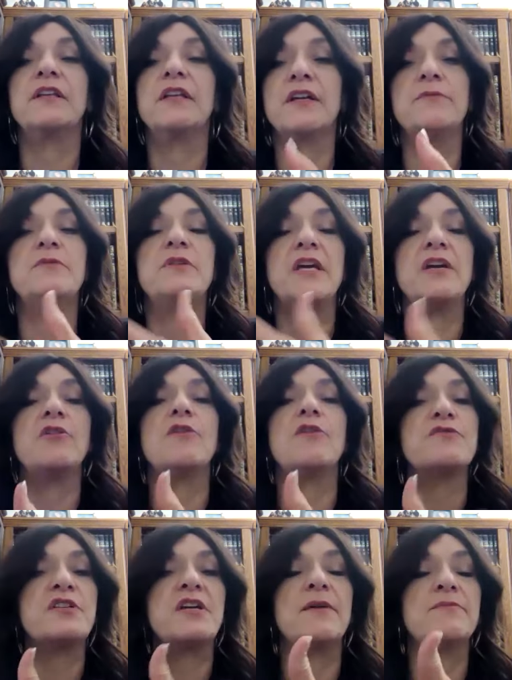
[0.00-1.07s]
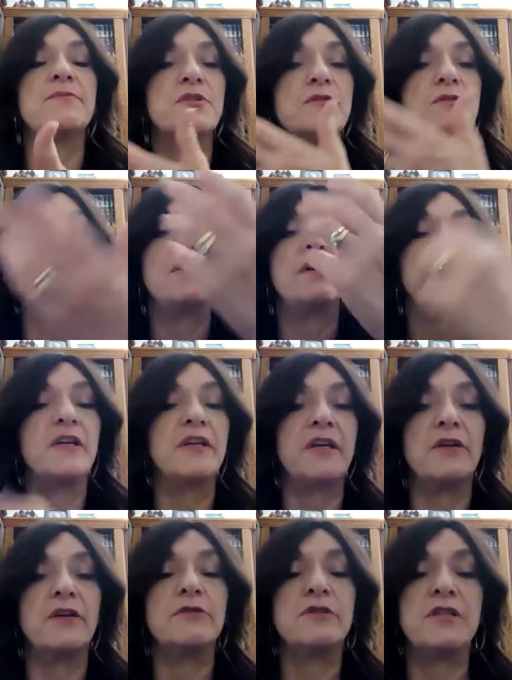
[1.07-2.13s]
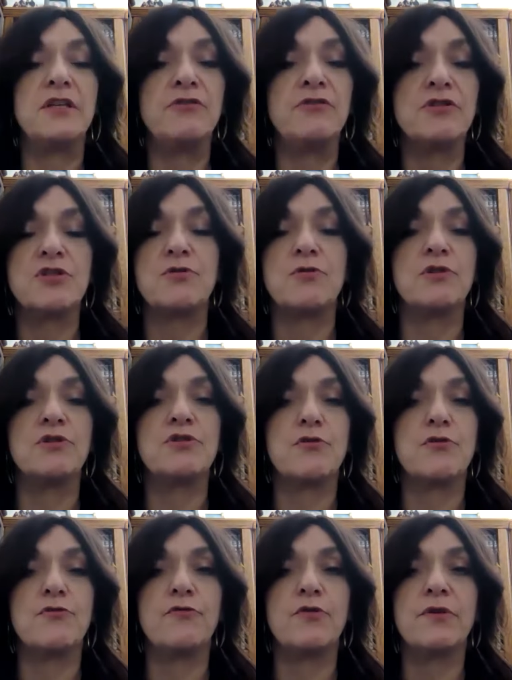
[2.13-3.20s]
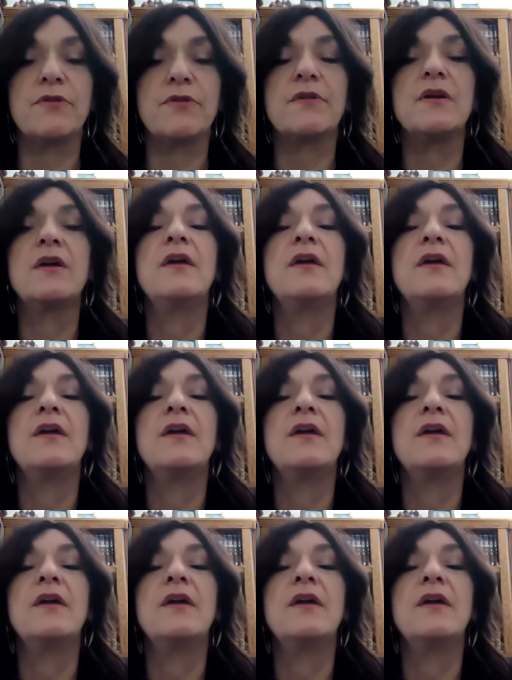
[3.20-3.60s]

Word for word: Let him take off some so the donkey can continue and so on and so forth.